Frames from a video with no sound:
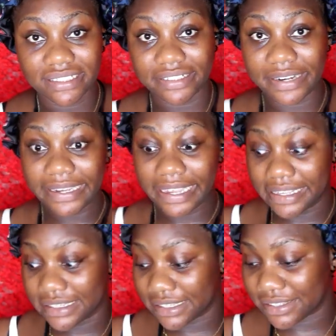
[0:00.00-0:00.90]
All right
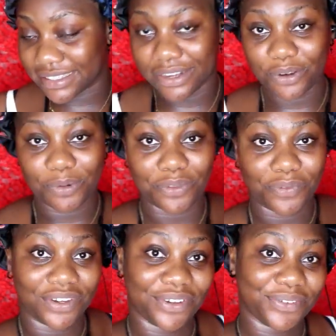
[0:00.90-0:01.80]
guys, let's just get on with the
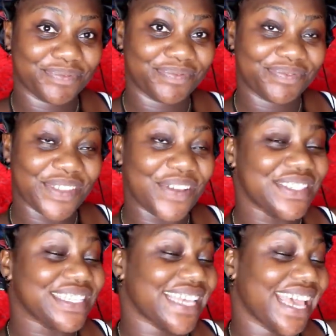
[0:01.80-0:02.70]
video of the